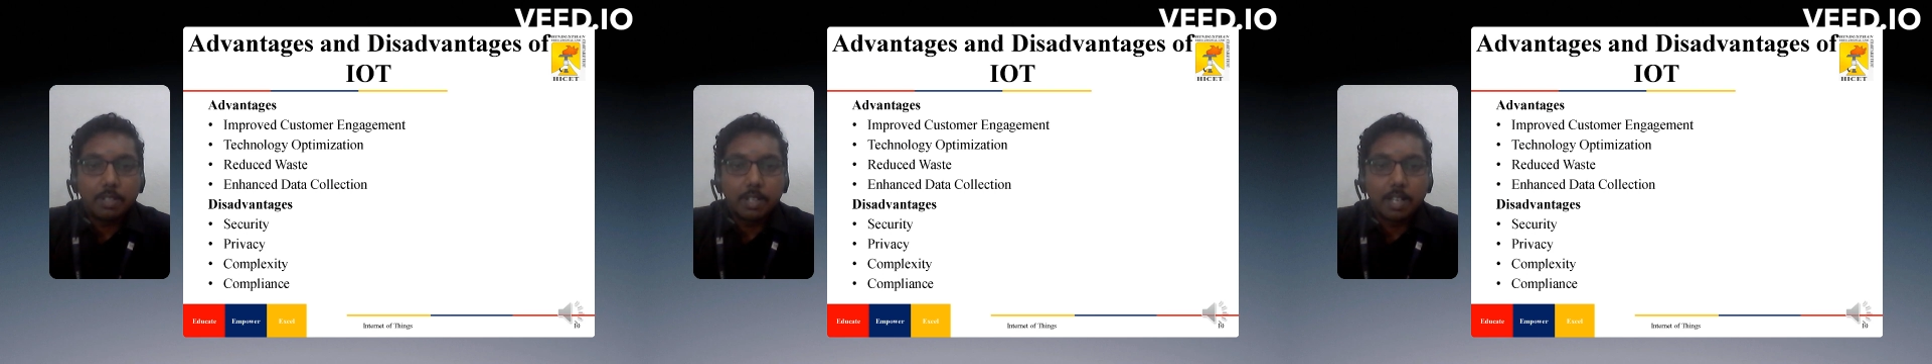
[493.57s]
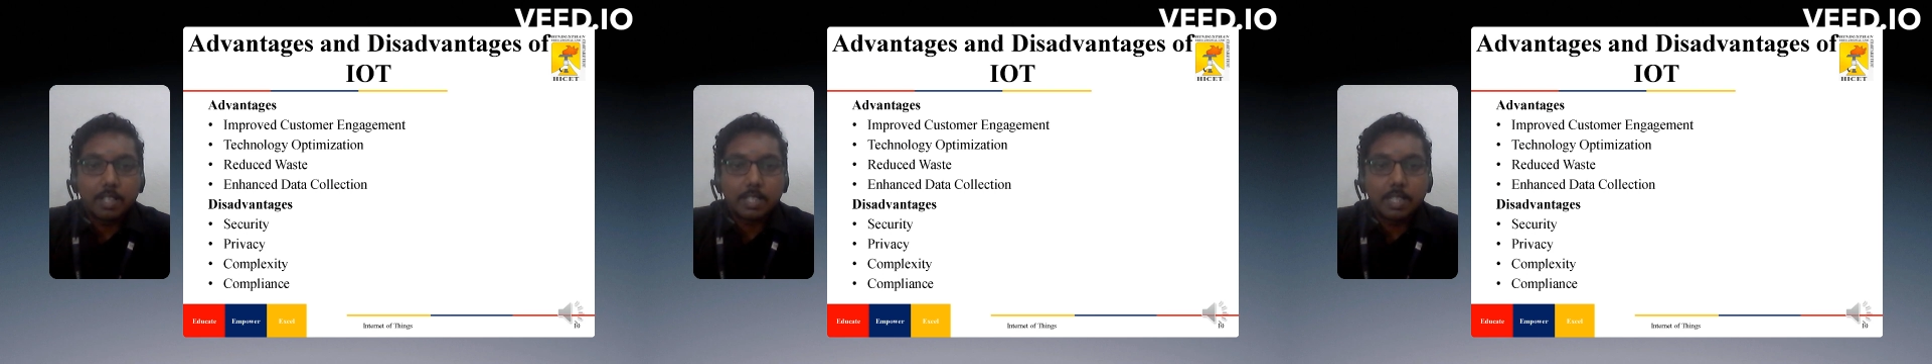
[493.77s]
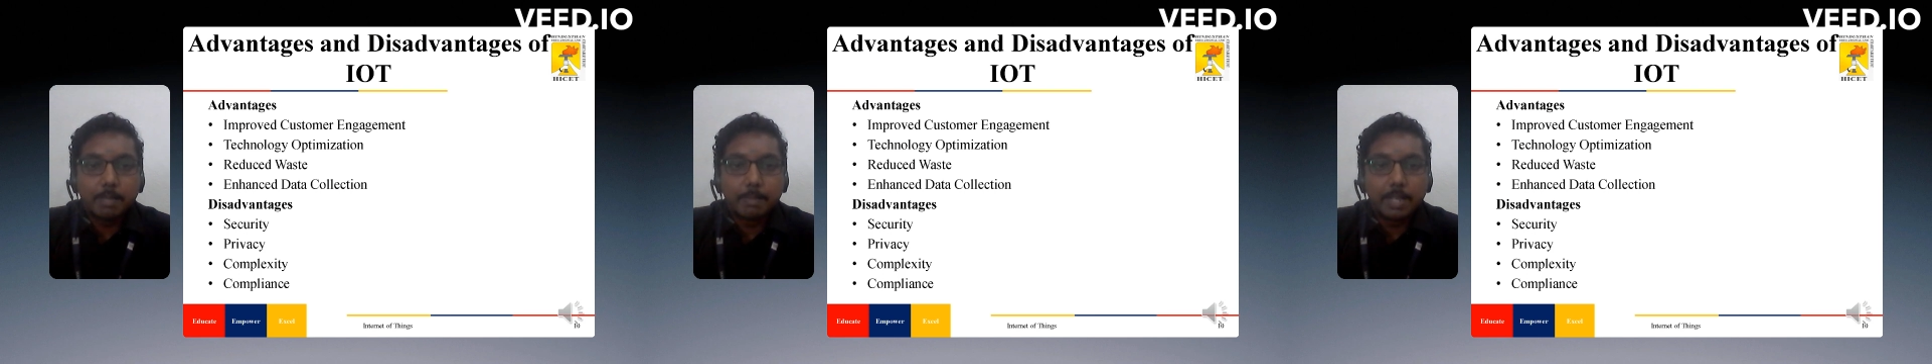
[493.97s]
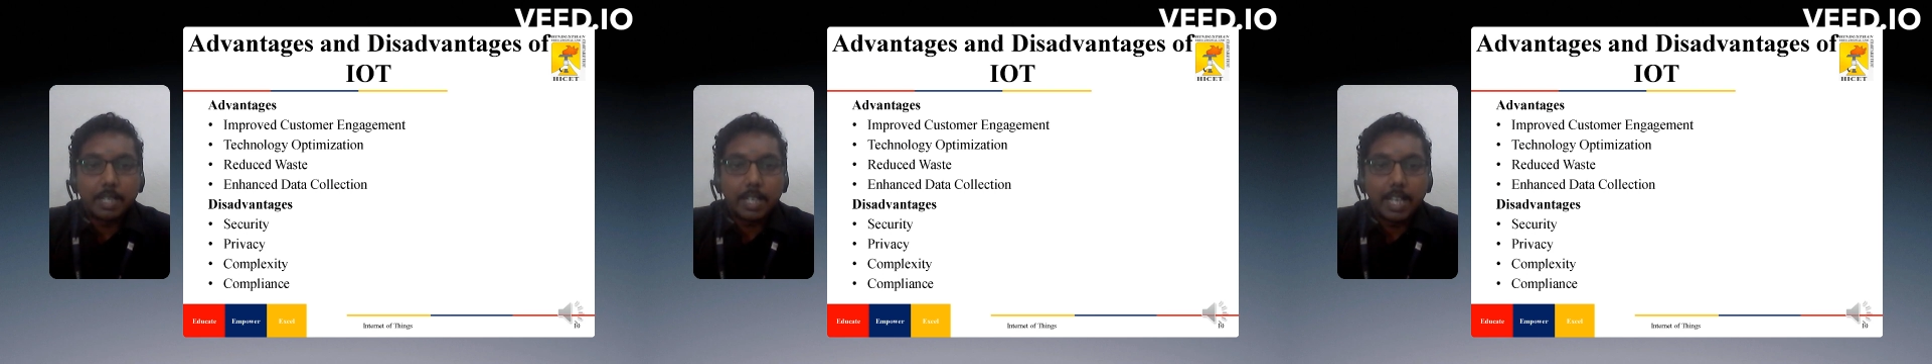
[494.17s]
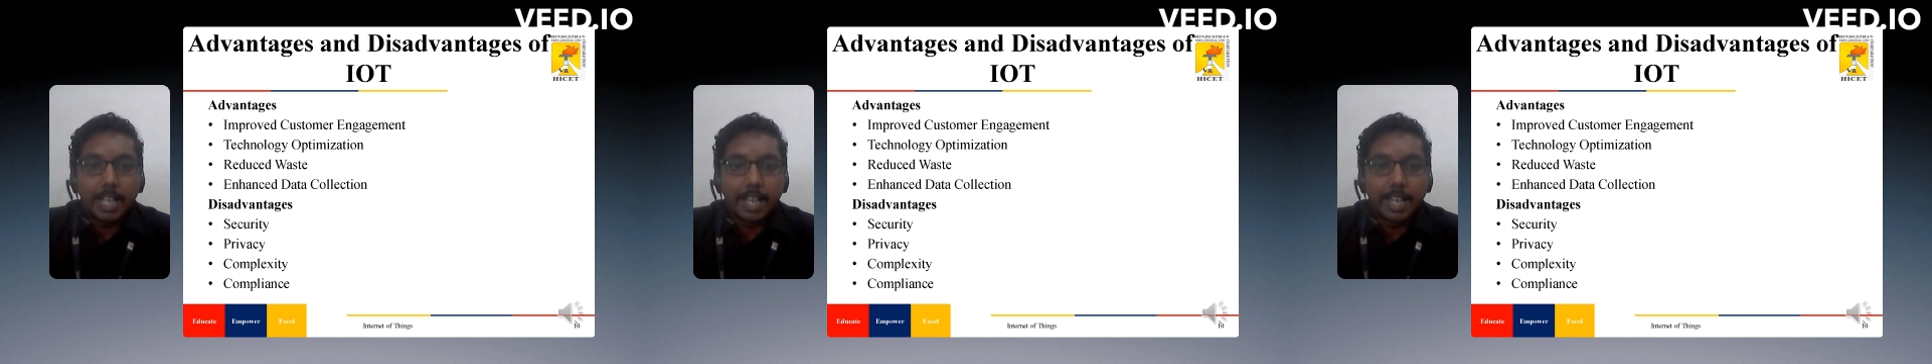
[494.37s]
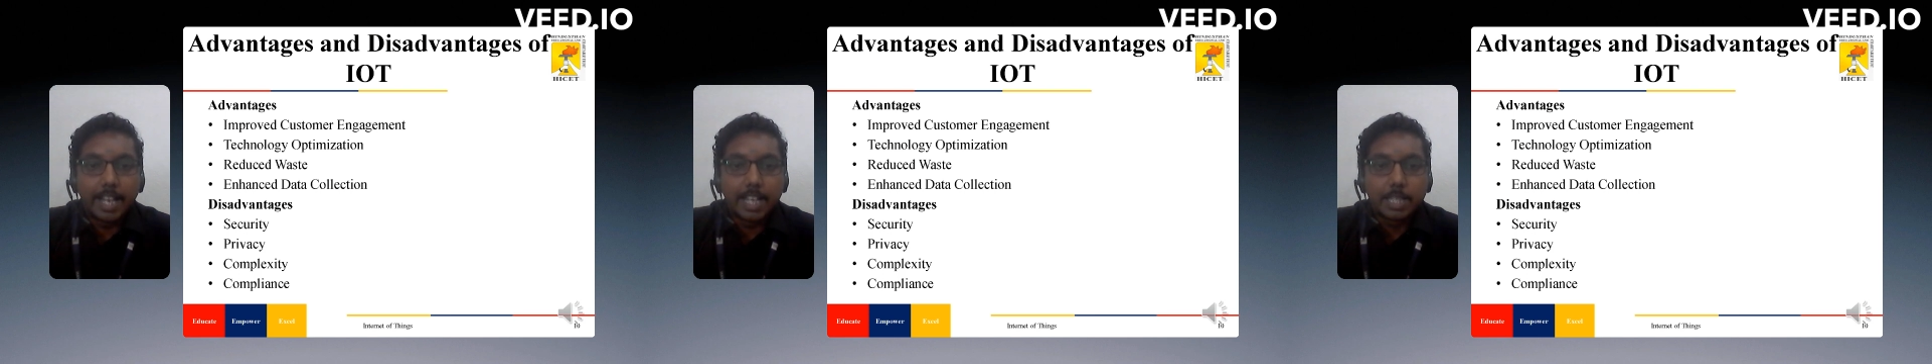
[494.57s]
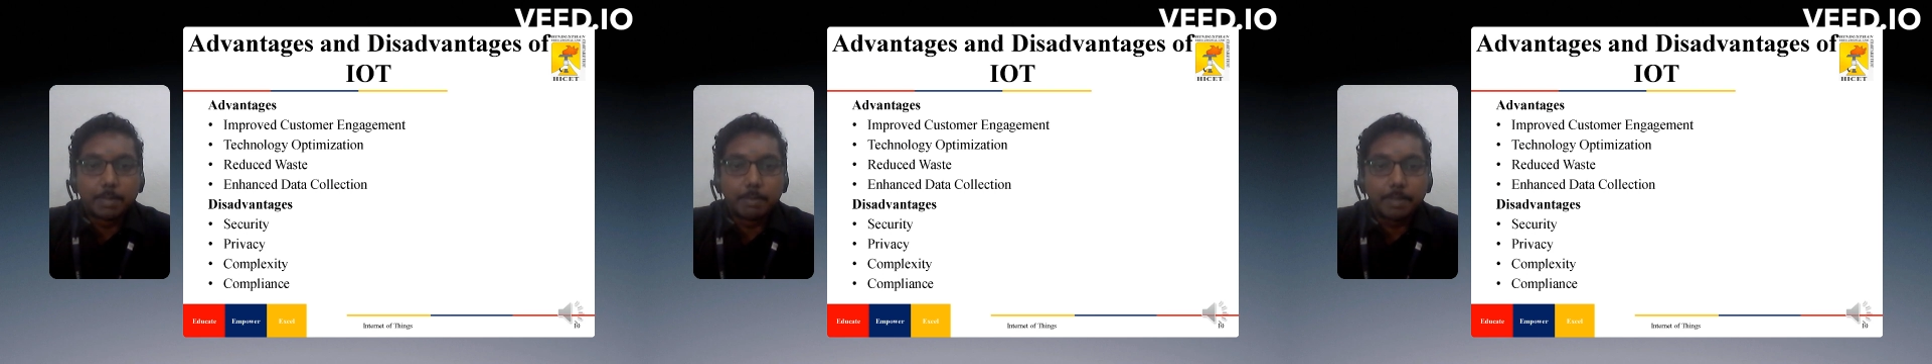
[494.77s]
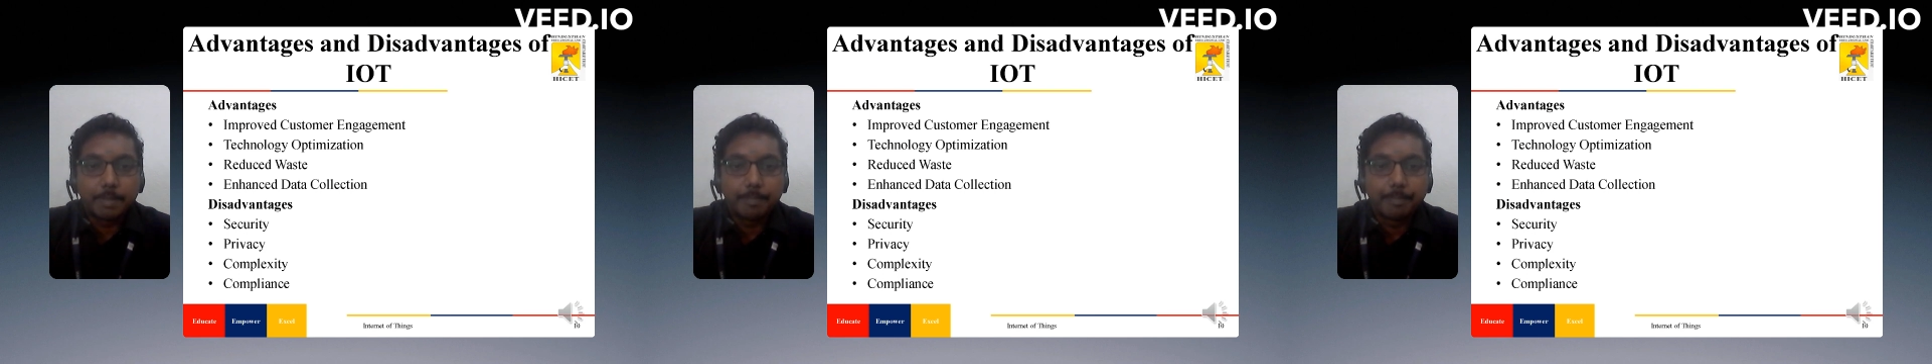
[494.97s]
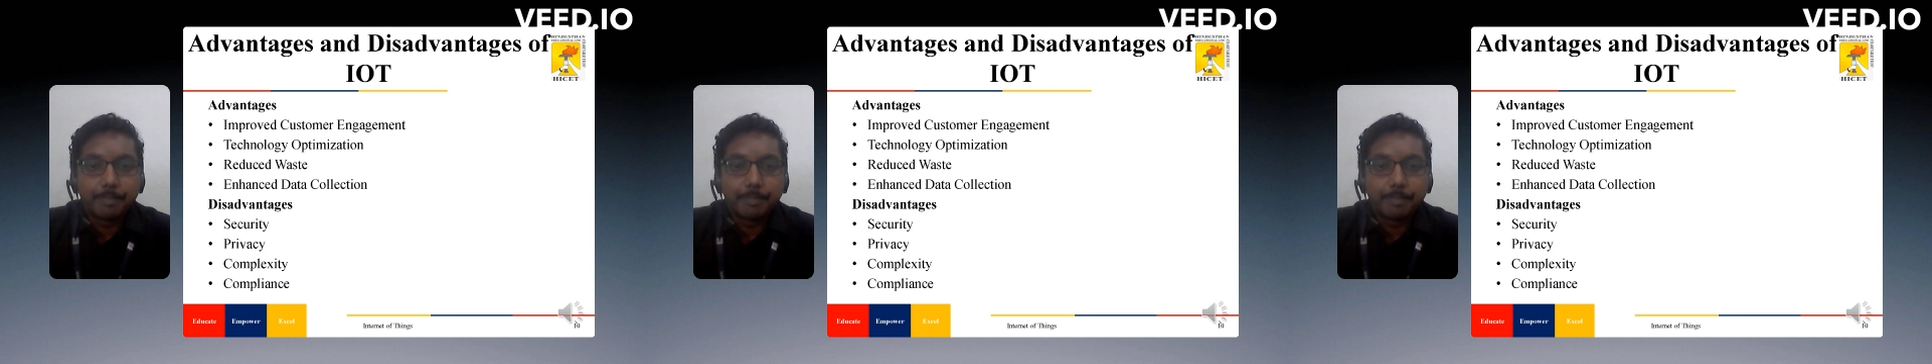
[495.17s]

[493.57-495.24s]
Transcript: customer engagement.